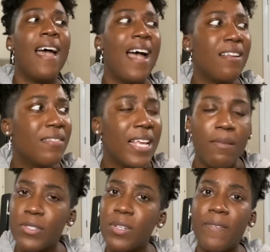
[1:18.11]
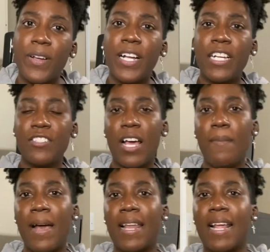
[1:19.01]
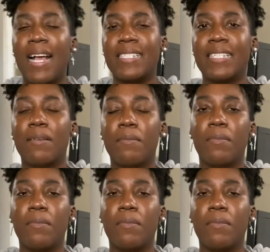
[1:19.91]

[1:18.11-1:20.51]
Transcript: I don't think I was doing a very good job at it, as